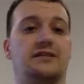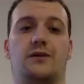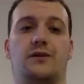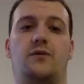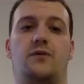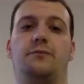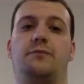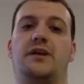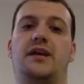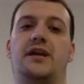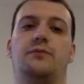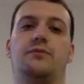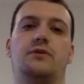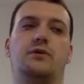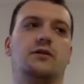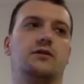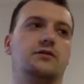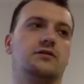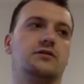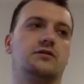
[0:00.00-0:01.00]
I don't want people
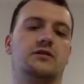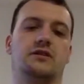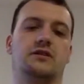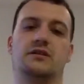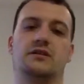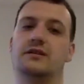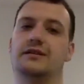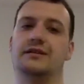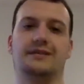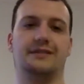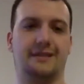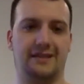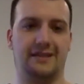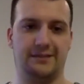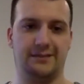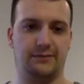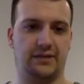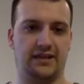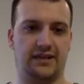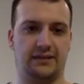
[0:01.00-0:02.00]
who are just going to
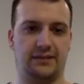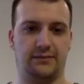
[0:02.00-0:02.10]
delete my